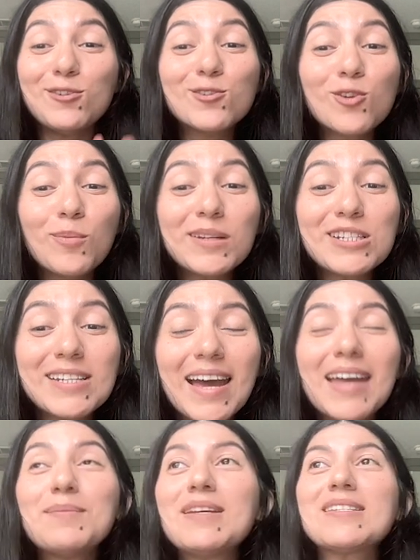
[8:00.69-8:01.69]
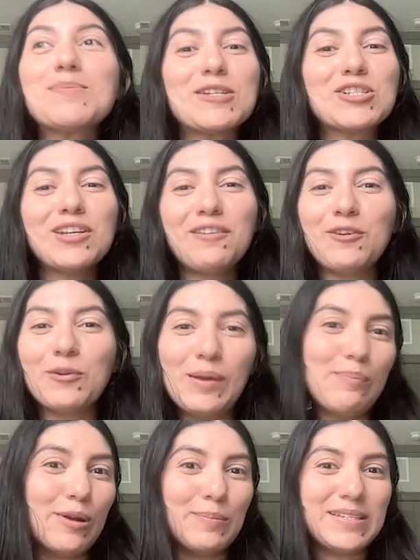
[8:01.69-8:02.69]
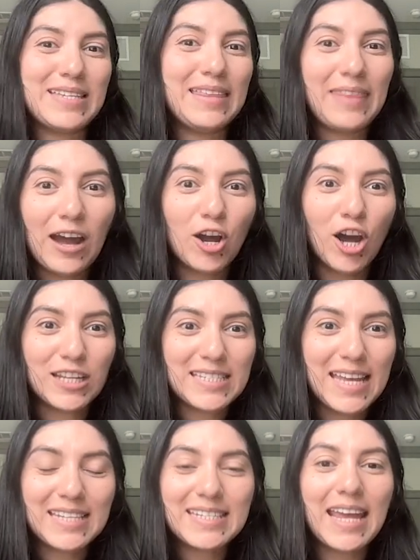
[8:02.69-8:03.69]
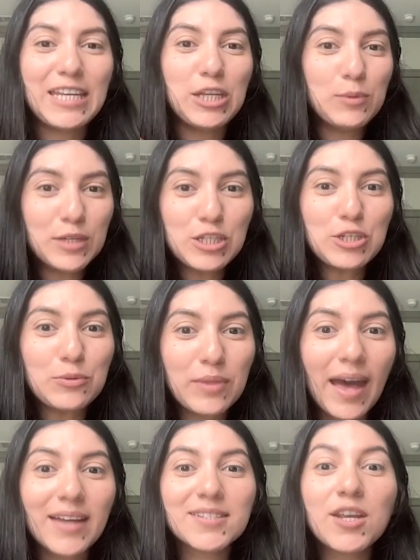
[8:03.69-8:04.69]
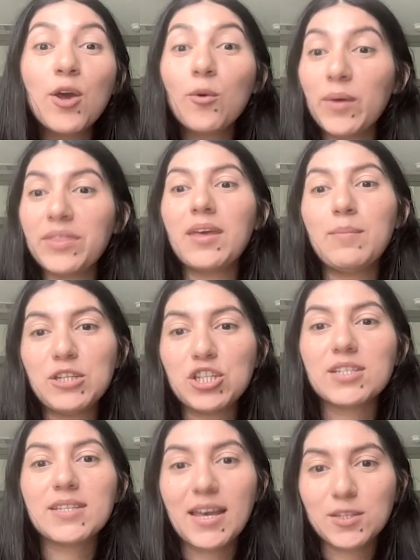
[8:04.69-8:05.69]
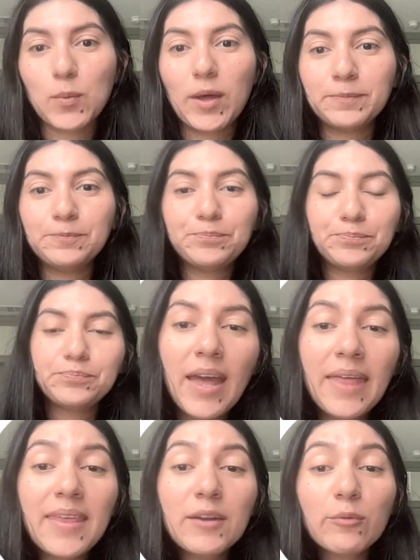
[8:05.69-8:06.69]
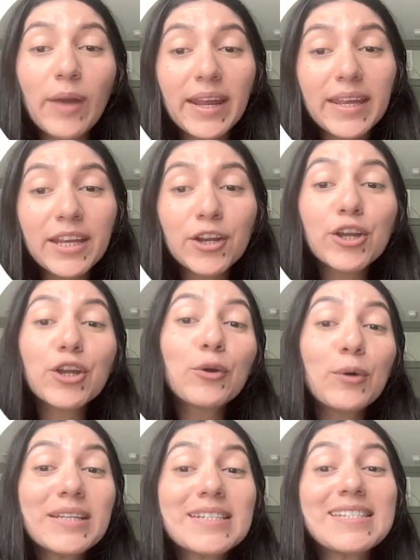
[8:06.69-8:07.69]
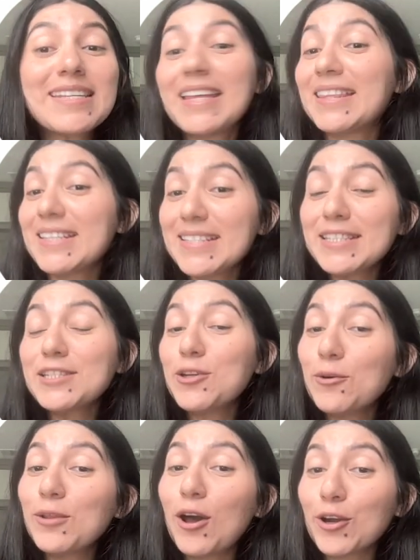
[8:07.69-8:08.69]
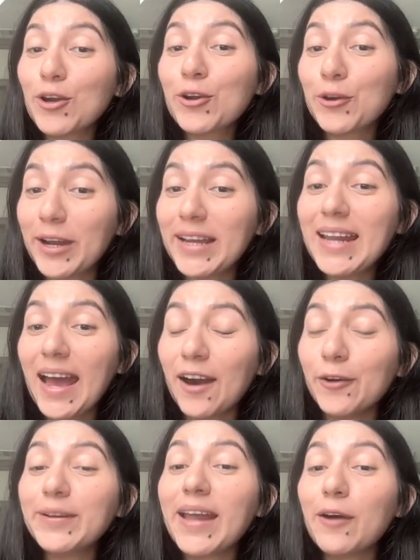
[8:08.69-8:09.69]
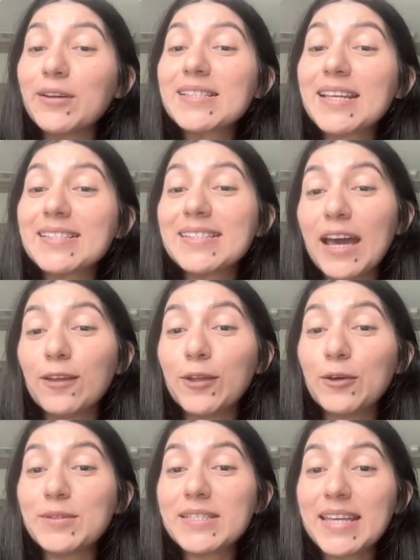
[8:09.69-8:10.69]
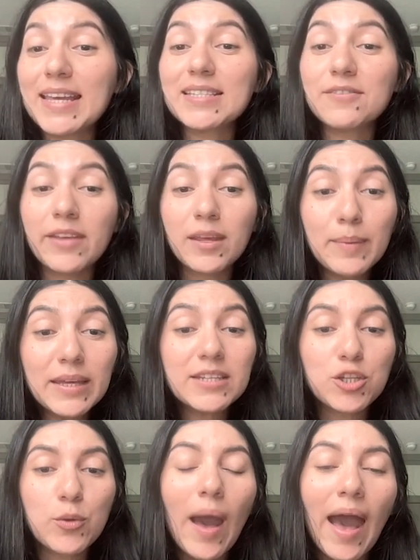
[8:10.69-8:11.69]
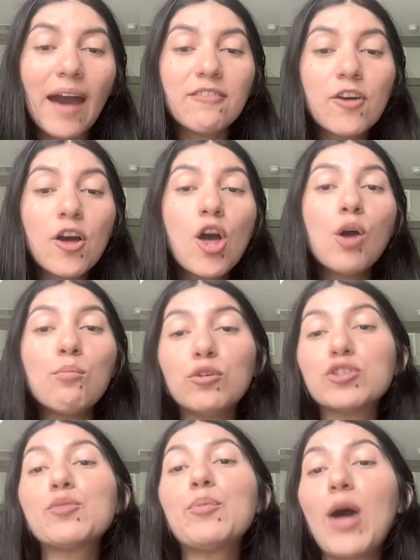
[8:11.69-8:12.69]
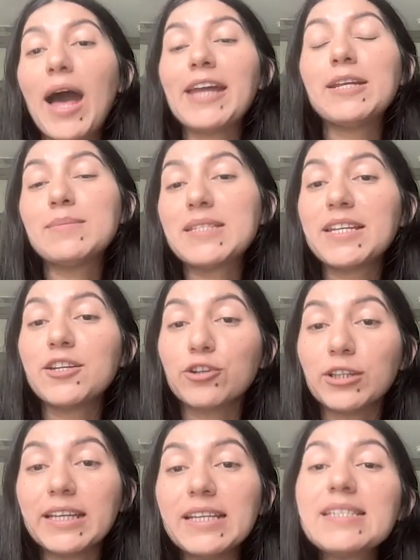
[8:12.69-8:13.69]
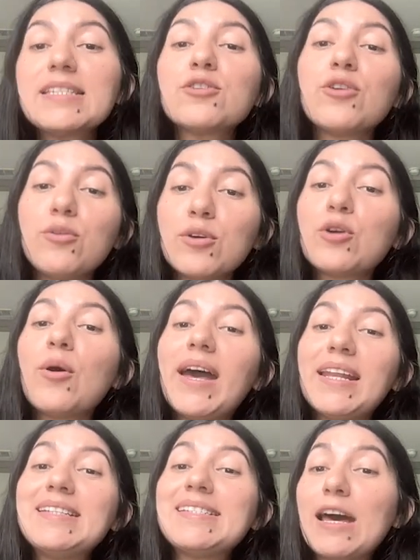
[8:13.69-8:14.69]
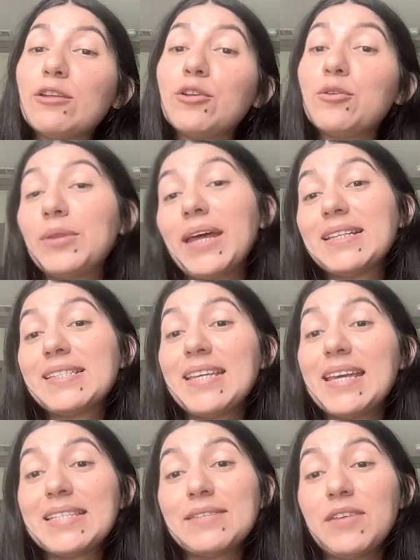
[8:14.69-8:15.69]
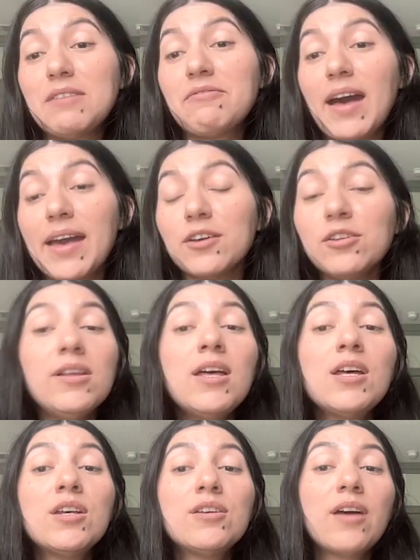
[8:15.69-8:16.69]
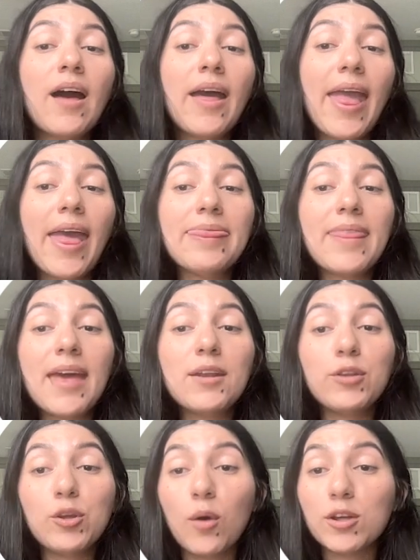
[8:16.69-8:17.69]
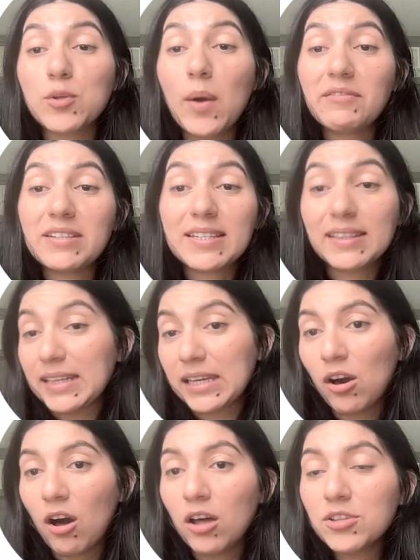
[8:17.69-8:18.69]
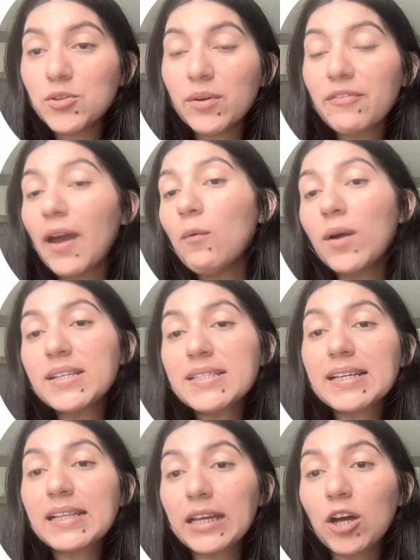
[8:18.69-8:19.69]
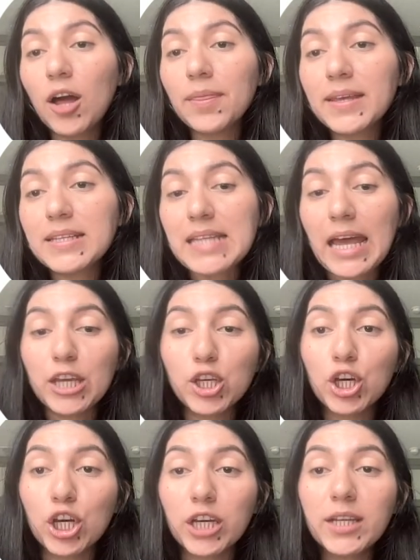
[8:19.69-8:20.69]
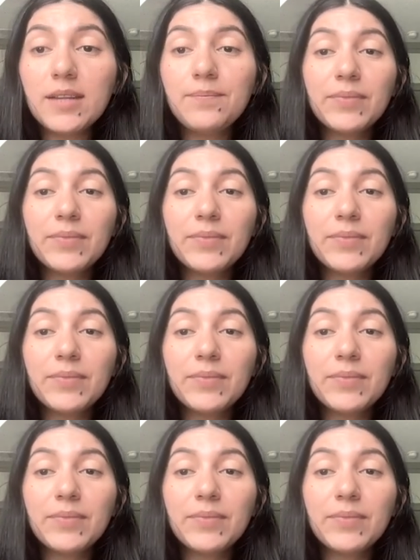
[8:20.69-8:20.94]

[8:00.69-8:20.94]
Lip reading: you so much time, especially if you're repurposing that content. And you can do that with images as well. And then right here, you're going to see that this is no longer grayed out. Now it says download CSV because you have multiple items in your list. So you can go ahead and download that CSV file. And then you also have a delete all. So if I wanted to click on this, I could,